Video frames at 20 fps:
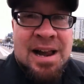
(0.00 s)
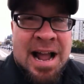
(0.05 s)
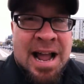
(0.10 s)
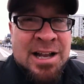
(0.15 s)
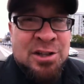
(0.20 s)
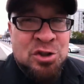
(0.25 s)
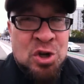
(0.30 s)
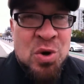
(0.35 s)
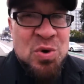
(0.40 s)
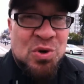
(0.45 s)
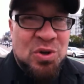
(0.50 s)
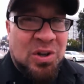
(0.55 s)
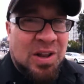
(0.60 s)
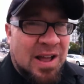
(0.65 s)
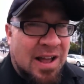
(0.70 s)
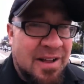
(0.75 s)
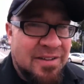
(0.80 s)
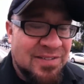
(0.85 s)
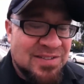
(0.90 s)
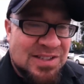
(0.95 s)
had no
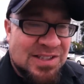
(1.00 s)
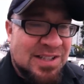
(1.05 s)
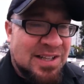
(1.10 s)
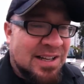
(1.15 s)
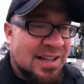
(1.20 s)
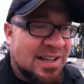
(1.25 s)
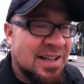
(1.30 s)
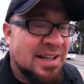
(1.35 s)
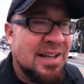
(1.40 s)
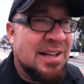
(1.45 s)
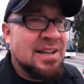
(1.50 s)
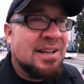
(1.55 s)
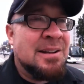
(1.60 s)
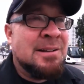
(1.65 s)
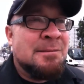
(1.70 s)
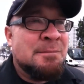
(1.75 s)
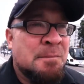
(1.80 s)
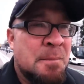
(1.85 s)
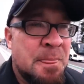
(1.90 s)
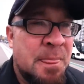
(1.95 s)
gloves,
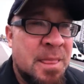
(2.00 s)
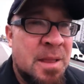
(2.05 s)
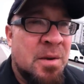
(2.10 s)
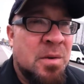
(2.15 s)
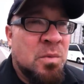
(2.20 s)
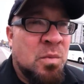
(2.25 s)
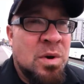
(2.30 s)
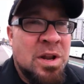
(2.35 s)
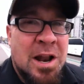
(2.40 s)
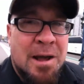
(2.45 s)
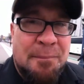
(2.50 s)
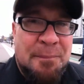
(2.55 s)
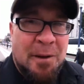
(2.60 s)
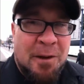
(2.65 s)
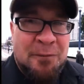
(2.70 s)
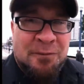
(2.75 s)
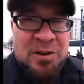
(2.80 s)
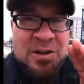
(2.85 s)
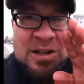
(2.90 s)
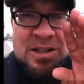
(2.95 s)
went up
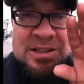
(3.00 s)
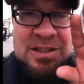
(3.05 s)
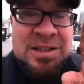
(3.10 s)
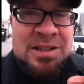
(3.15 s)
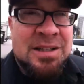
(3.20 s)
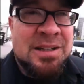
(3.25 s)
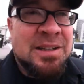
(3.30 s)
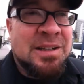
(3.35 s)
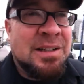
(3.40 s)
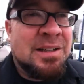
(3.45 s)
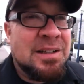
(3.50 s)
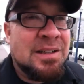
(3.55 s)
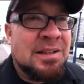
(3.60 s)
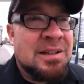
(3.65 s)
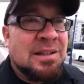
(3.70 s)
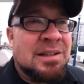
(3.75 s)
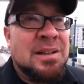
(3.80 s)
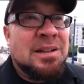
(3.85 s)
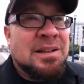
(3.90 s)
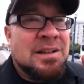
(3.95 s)
over to
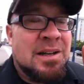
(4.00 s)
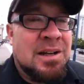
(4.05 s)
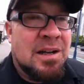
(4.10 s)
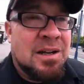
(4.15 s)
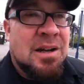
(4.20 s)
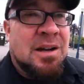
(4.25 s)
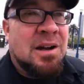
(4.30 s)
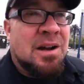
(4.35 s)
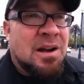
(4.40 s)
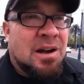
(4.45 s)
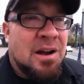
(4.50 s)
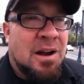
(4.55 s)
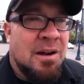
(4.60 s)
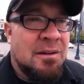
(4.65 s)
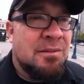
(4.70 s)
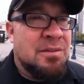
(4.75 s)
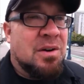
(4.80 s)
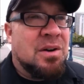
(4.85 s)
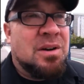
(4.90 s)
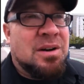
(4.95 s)

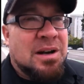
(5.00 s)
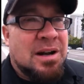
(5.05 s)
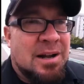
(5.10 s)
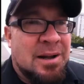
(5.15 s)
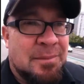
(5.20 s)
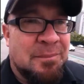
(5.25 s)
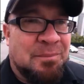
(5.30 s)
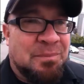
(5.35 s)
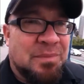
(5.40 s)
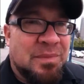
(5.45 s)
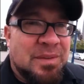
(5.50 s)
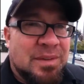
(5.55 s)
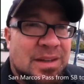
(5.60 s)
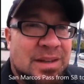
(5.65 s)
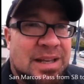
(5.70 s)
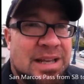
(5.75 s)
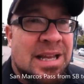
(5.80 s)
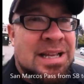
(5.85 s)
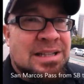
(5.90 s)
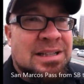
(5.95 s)
over um,
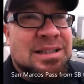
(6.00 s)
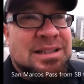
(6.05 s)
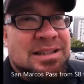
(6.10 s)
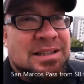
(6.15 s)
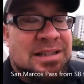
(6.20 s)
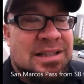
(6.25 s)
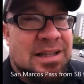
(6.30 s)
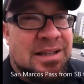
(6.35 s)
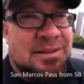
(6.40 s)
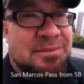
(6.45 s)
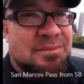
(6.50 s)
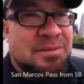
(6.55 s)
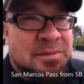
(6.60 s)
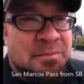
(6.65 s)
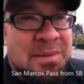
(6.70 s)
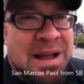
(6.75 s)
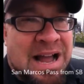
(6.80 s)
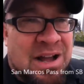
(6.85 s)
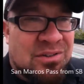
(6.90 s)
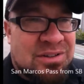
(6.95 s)
in the,
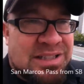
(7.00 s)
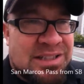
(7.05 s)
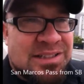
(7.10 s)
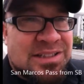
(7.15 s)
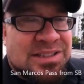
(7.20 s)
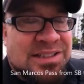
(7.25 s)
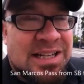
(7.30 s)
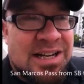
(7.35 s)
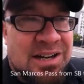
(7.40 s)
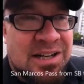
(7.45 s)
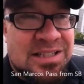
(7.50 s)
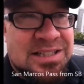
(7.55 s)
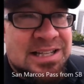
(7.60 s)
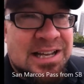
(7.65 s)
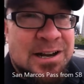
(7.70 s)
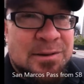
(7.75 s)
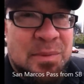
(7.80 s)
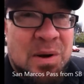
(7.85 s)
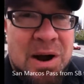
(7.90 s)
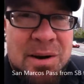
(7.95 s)
the mountains there in
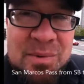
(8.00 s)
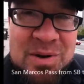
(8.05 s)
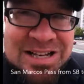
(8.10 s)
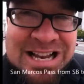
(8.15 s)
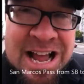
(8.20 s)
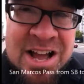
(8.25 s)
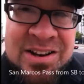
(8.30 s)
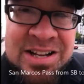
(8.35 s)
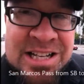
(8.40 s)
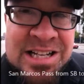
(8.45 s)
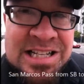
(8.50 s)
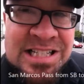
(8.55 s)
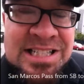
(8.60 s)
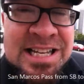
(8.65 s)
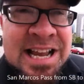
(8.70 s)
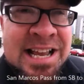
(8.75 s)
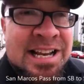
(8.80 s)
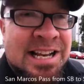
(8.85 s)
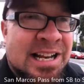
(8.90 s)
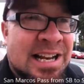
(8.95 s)
Santa Barbara down in the
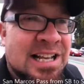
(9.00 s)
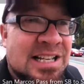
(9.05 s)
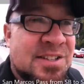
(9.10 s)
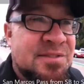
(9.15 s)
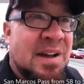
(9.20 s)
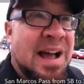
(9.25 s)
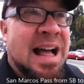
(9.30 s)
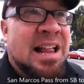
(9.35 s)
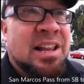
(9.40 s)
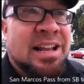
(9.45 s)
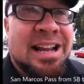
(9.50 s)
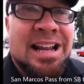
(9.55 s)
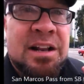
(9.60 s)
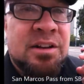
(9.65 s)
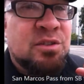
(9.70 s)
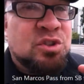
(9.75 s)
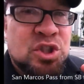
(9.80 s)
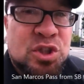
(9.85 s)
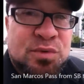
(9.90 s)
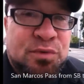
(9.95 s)
San Ynez Valley
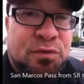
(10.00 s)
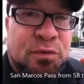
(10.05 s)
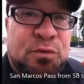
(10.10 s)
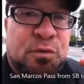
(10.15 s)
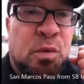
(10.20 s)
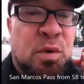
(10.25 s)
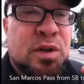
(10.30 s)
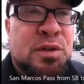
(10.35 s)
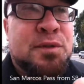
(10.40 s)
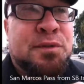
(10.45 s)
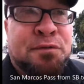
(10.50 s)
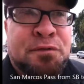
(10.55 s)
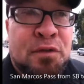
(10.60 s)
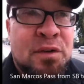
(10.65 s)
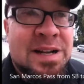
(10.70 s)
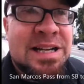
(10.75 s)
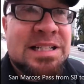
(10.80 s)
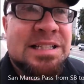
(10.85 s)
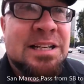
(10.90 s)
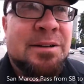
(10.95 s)
and just was
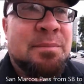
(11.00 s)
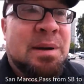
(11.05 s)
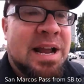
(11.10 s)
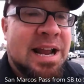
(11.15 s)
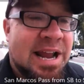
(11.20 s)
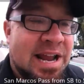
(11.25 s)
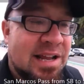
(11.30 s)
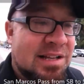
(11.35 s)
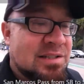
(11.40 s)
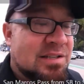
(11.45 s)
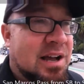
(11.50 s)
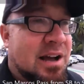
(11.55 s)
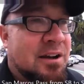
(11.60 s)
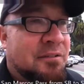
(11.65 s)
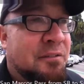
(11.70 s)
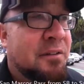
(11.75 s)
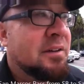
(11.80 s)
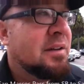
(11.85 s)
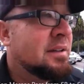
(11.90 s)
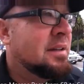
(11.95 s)
freezing my hands off.